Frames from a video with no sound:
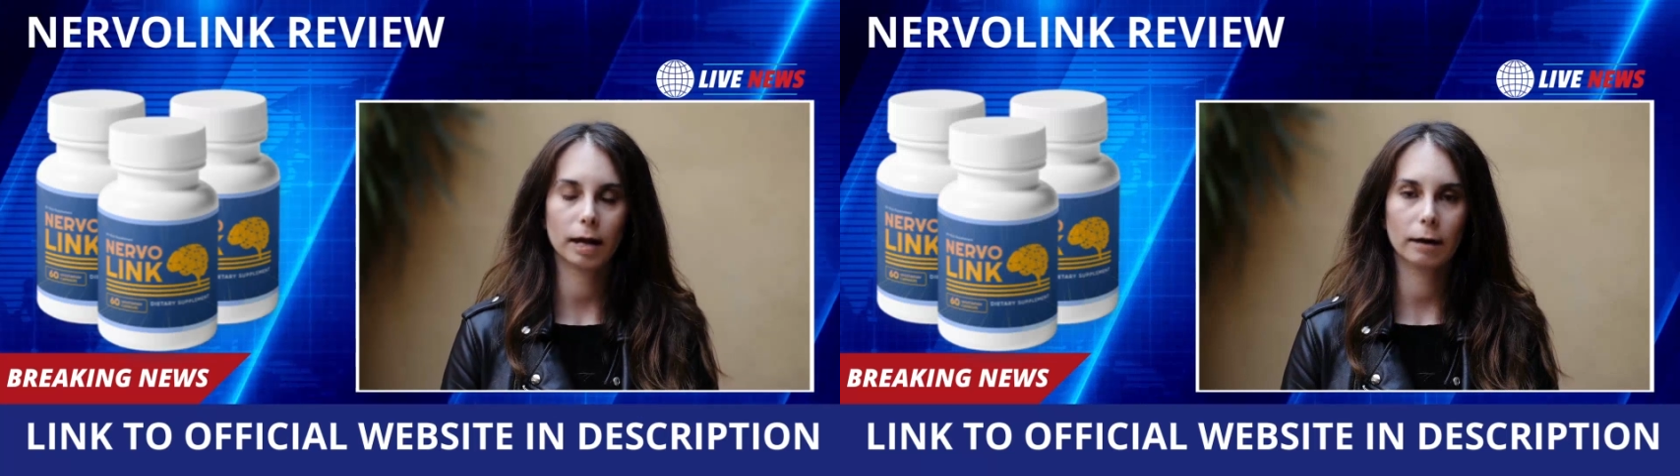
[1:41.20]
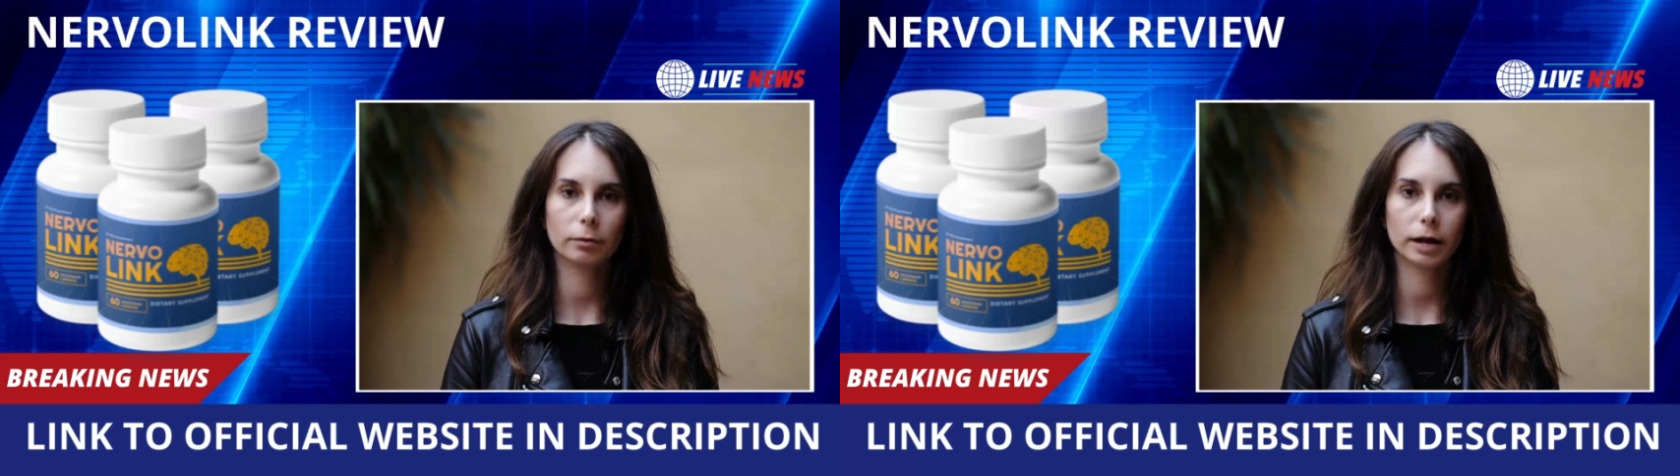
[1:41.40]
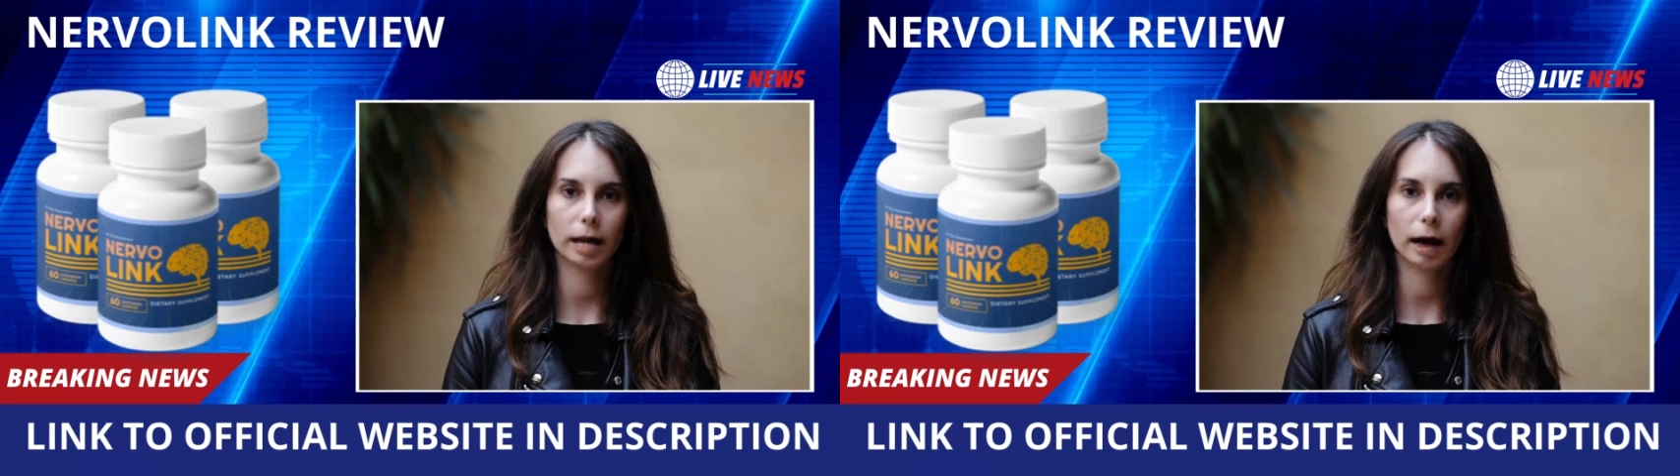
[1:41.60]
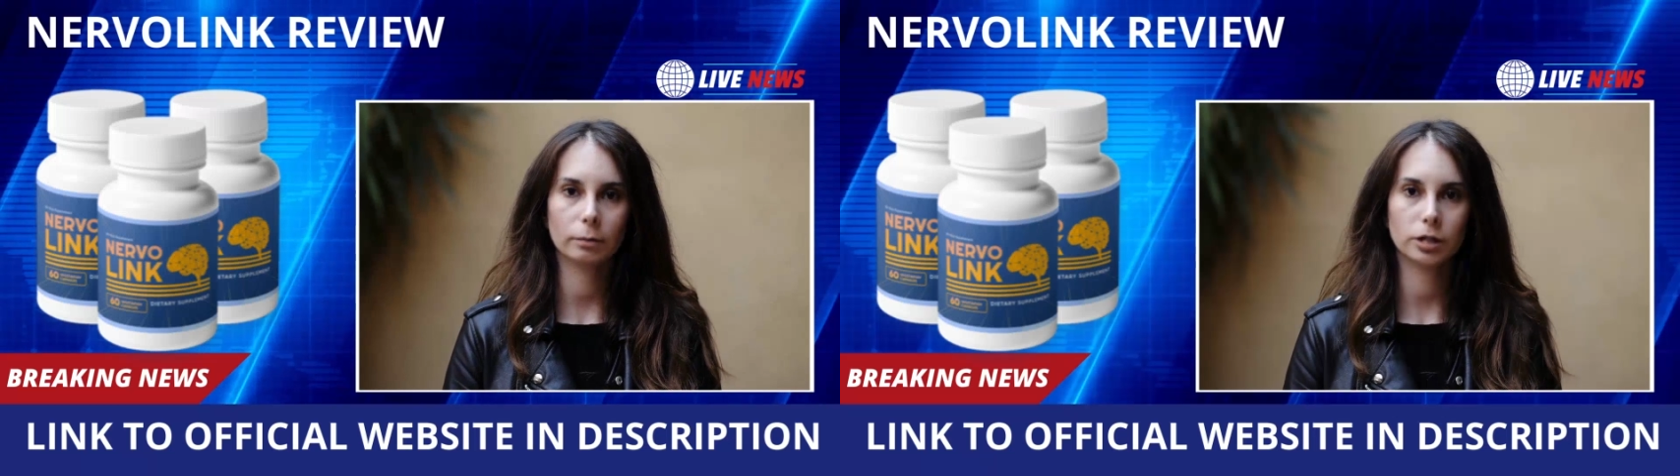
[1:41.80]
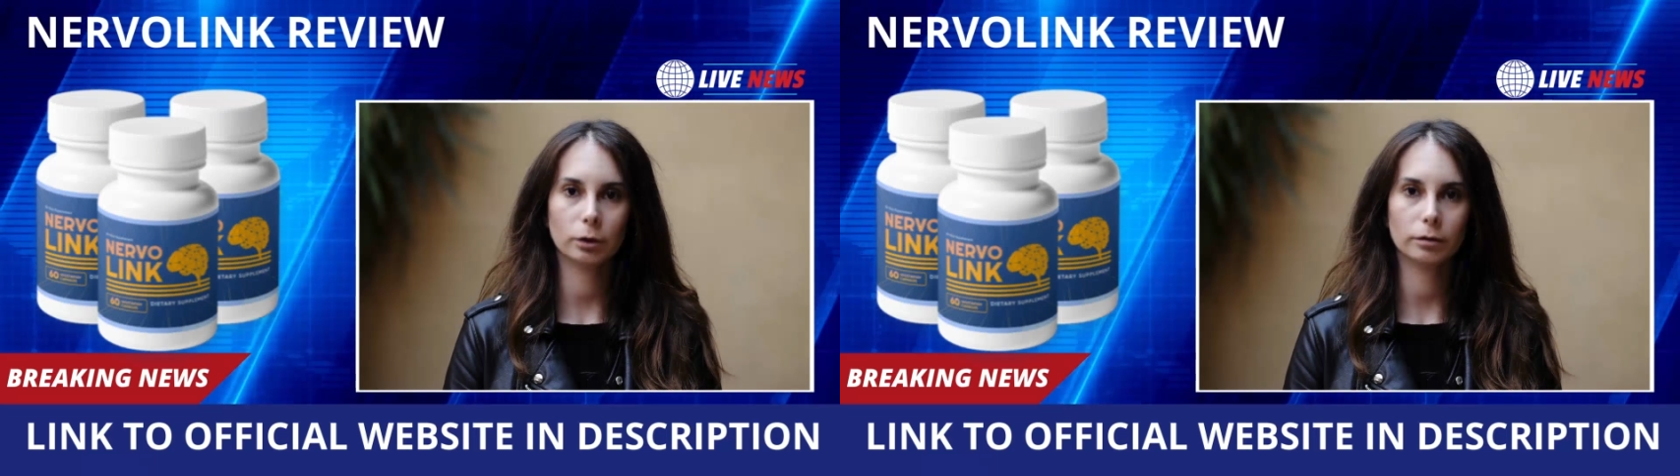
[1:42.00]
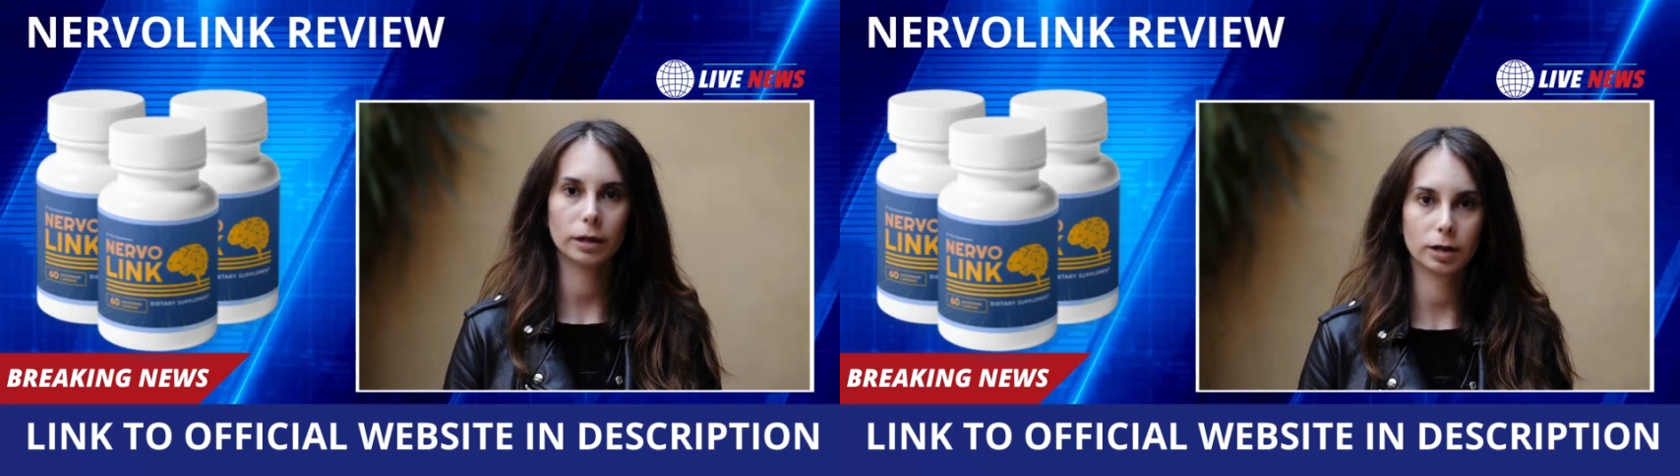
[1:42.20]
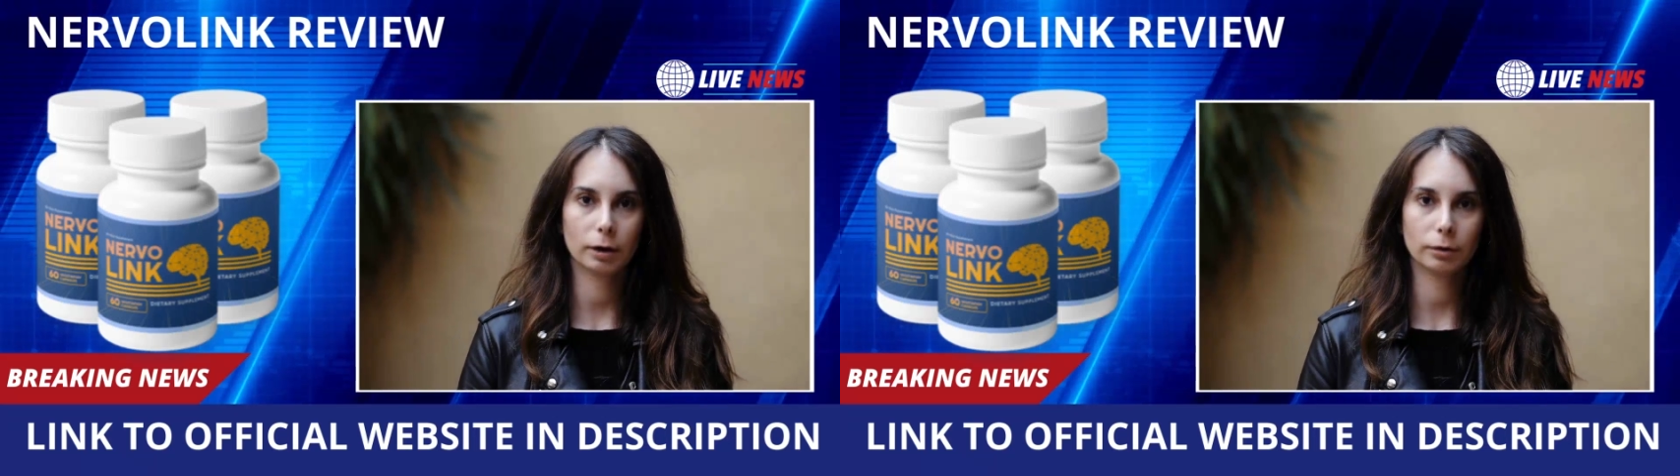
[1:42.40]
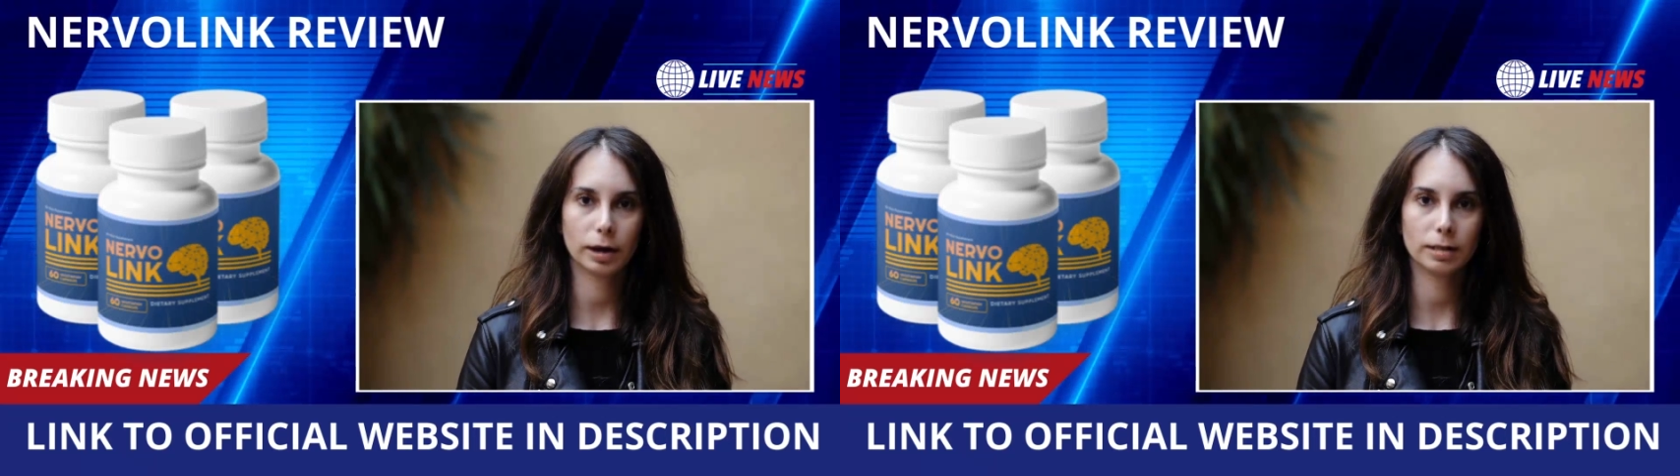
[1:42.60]
Every capsule of the
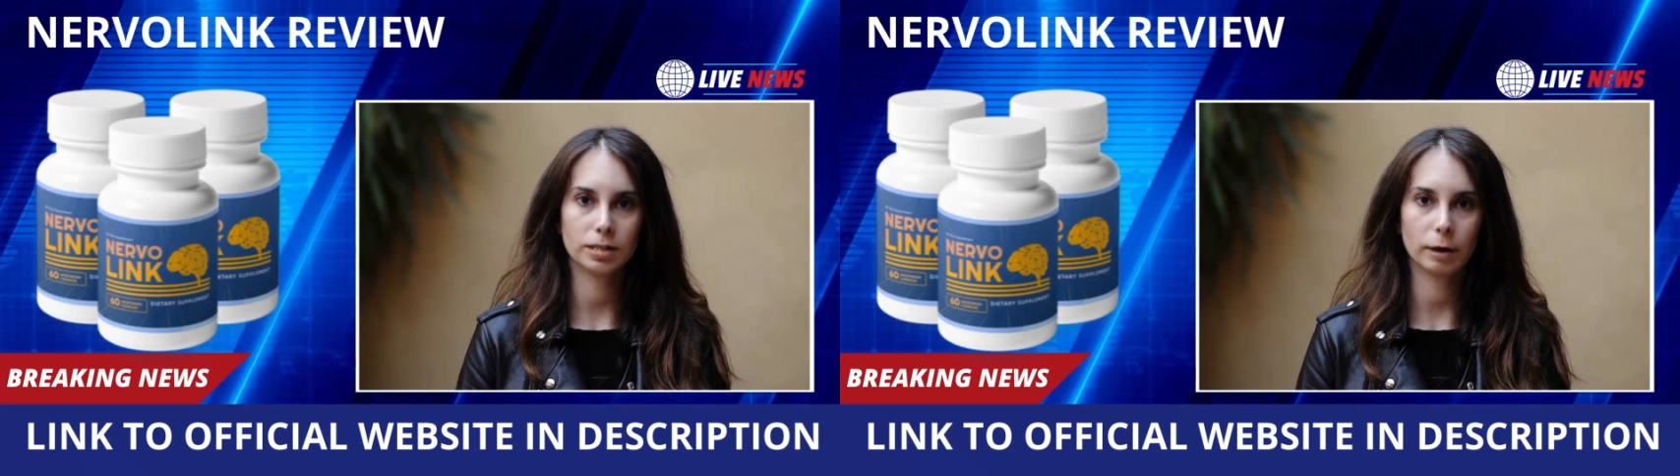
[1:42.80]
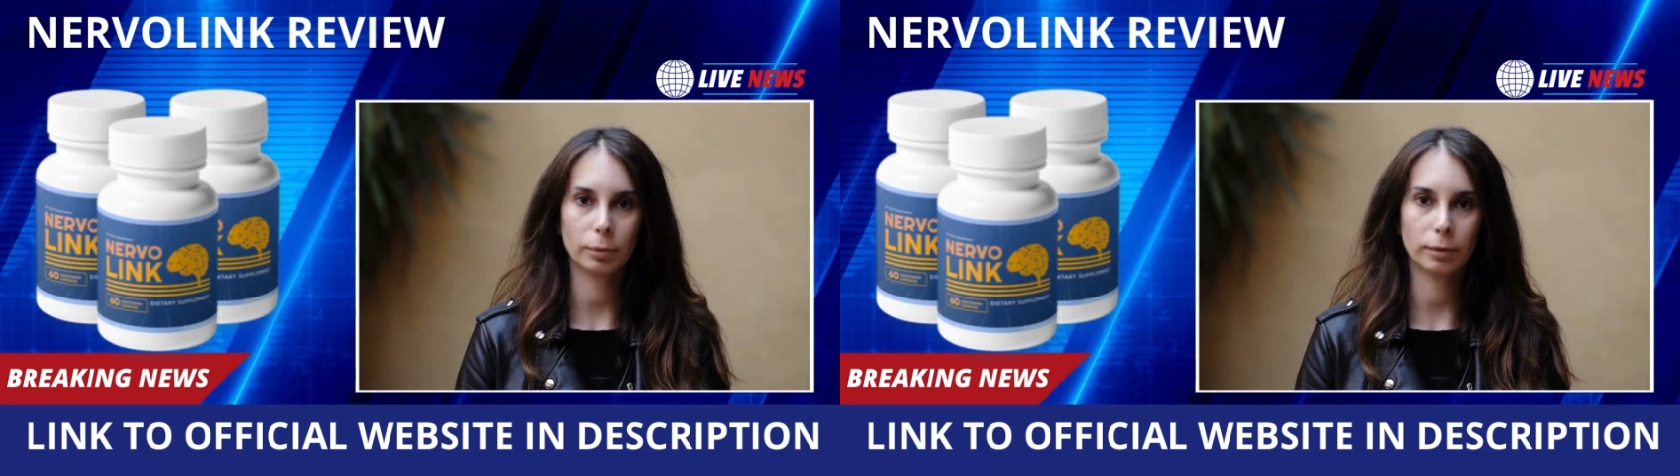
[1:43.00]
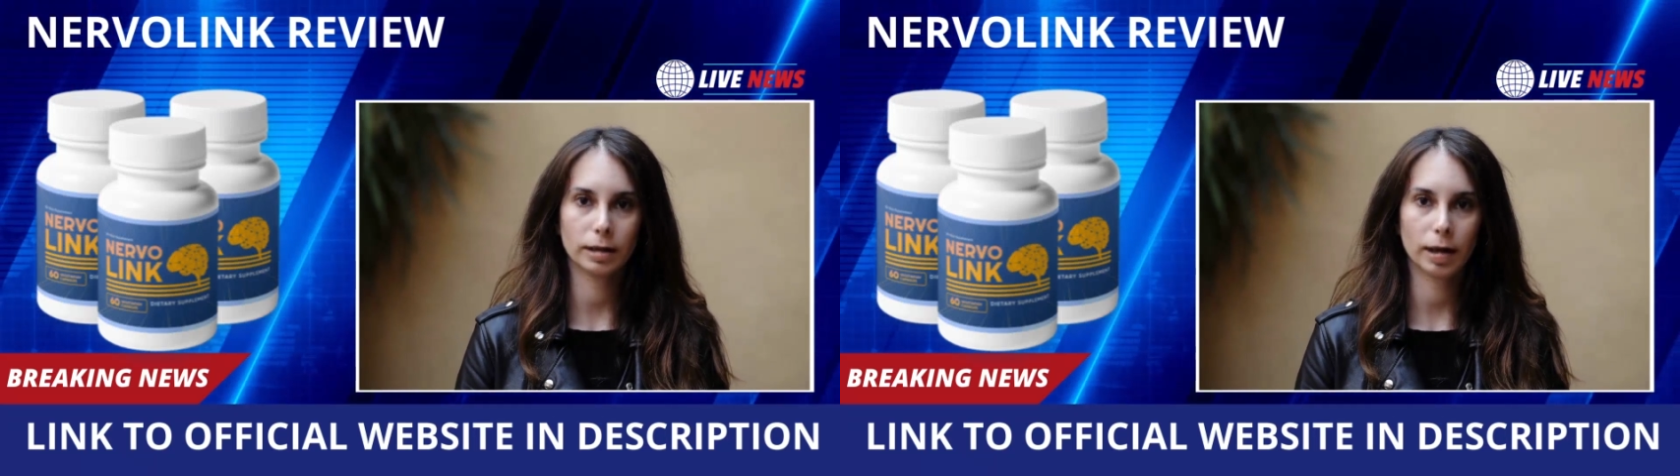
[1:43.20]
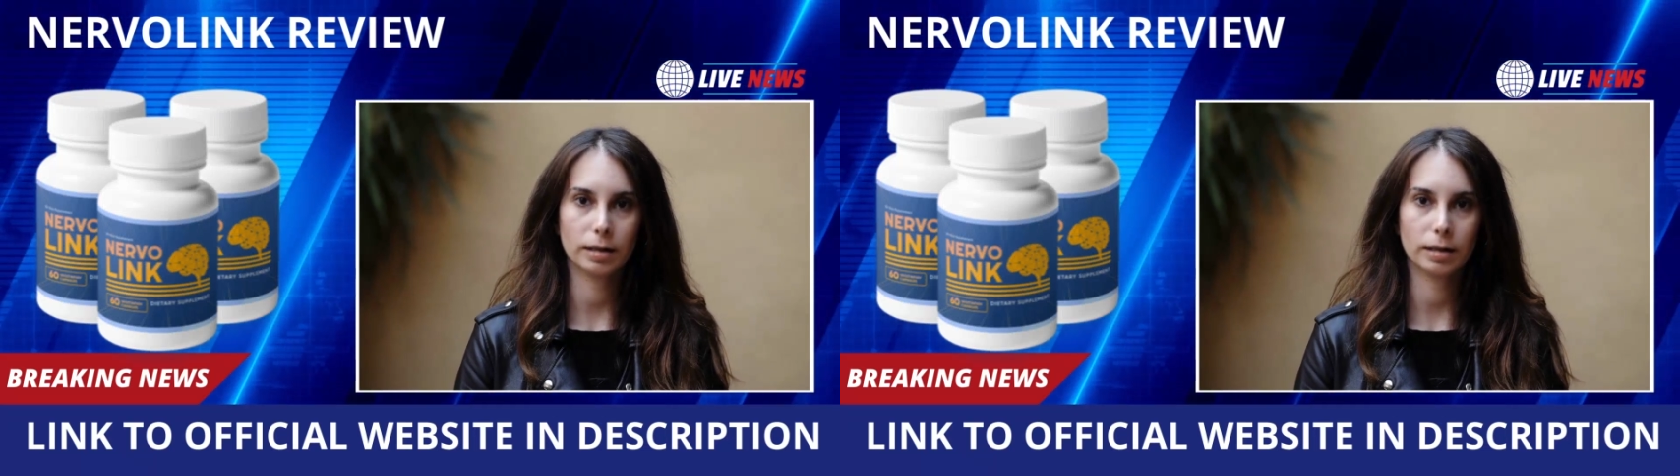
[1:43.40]
NervoLink supplement